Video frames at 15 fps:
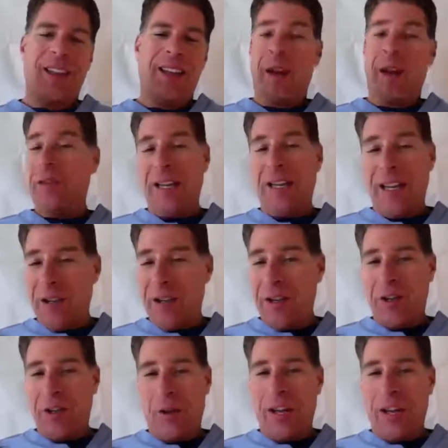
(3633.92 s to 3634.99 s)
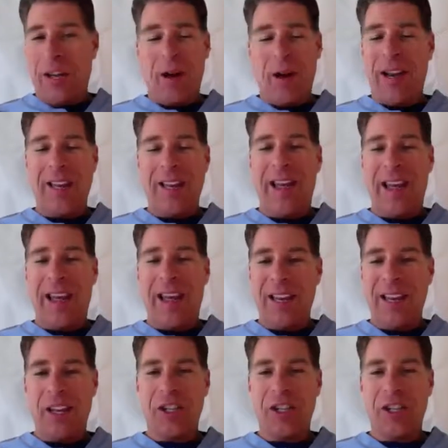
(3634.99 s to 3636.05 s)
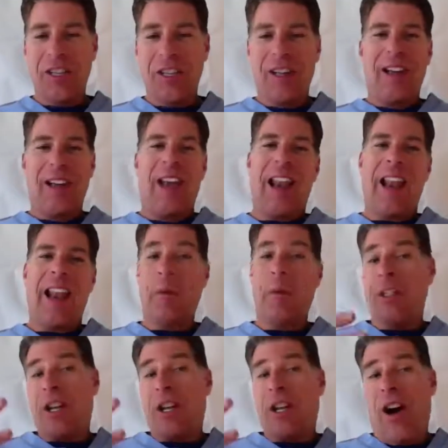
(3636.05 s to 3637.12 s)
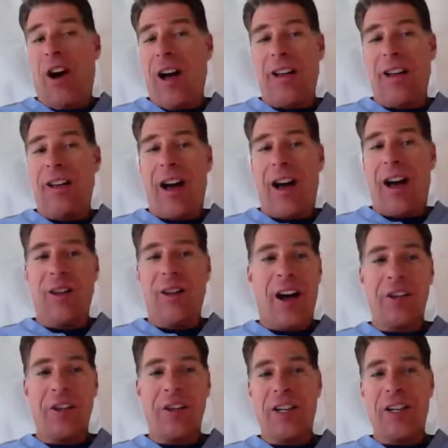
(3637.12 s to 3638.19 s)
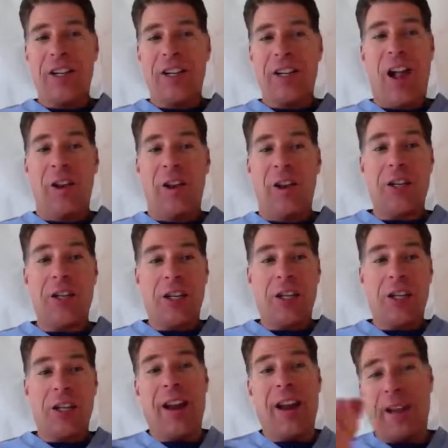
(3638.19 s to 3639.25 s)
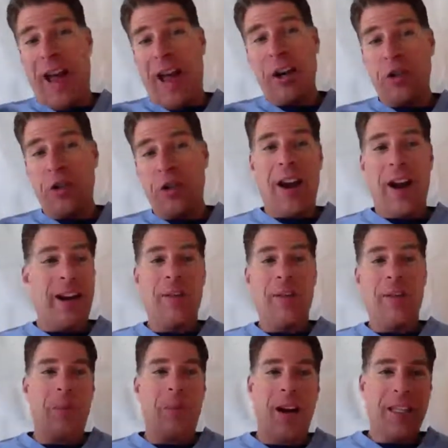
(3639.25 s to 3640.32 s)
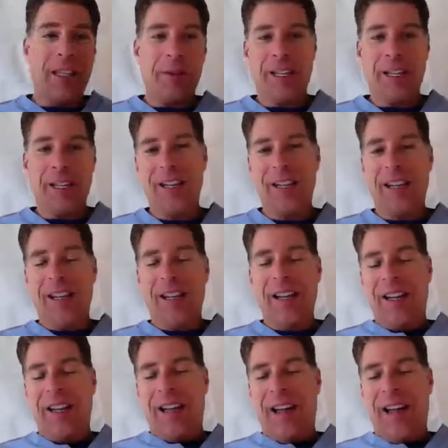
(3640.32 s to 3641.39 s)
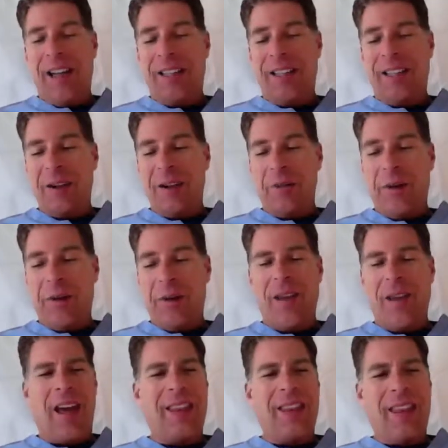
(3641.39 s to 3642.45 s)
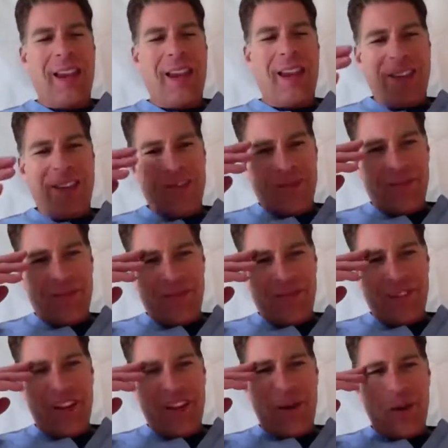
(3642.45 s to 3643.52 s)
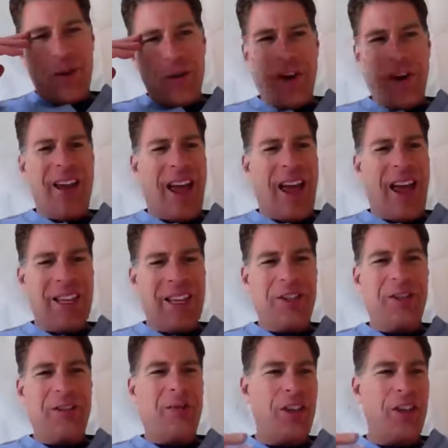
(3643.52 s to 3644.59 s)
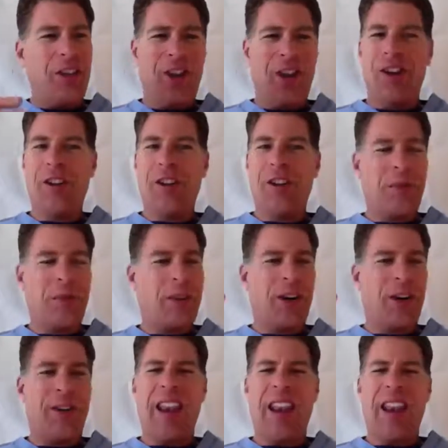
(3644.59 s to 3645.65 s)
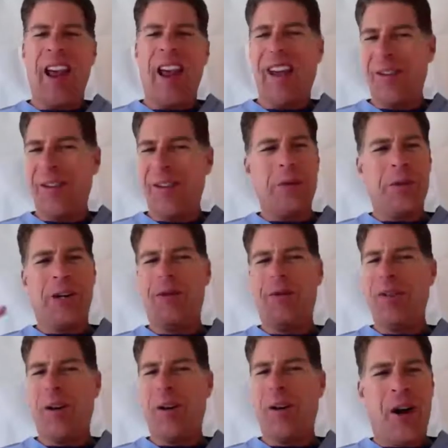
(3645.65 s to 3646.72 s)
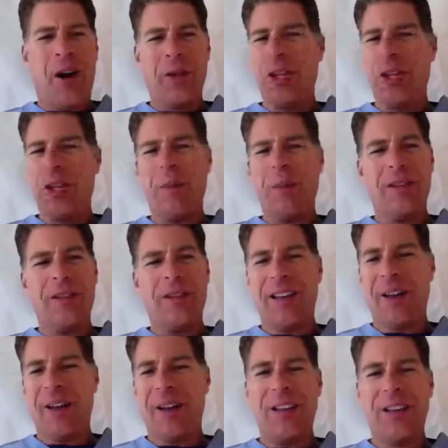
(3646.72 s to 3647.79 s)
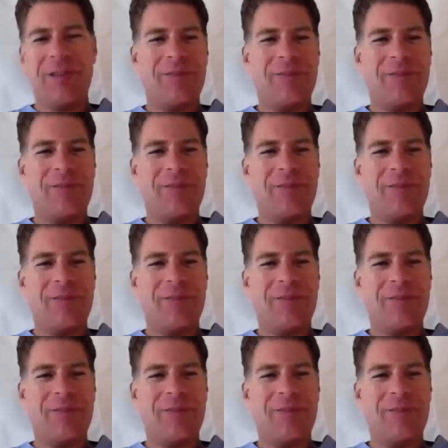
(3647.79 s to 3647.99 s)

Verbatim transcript: when I was 18 years old, I worked at a gas station, and I was conned out of $100, which I took out of the cash drawer. I didn't have 100 bucks. I was 18. And so, um, and, and you know, when you work at a gas station for a year, you observe at night, you observe, you know, all the humans and every